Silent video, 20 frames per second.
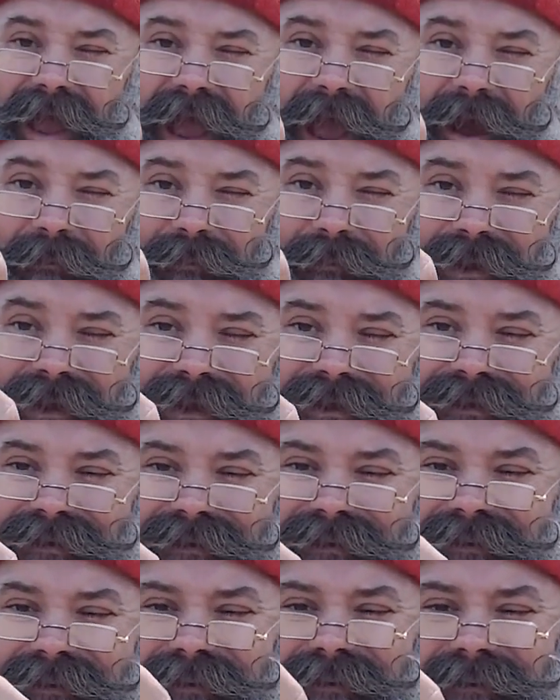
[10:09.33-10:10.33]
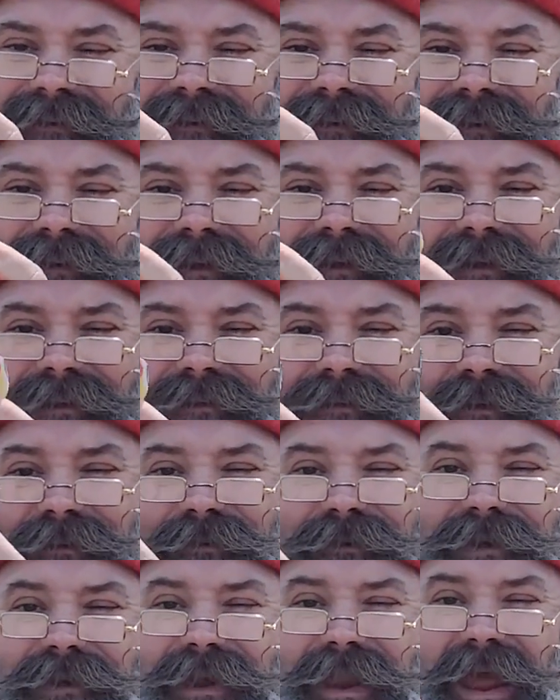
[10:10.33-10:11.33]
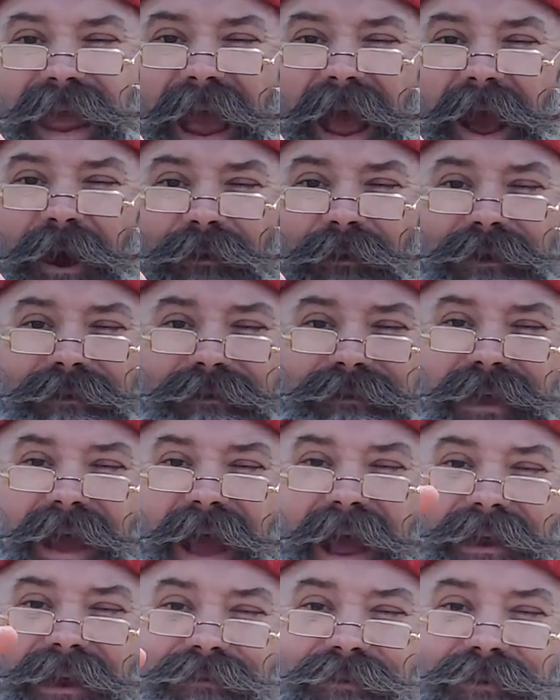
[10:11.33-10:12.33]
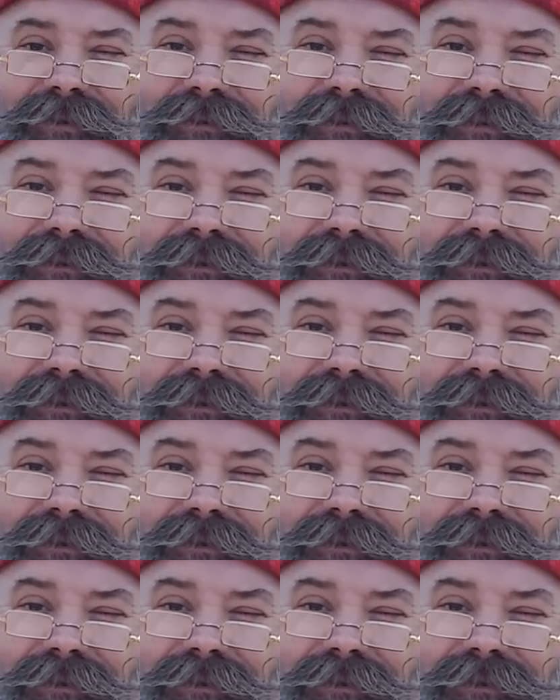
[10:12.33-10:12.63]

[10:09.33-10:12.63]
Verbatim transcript: happy. So now he's kind of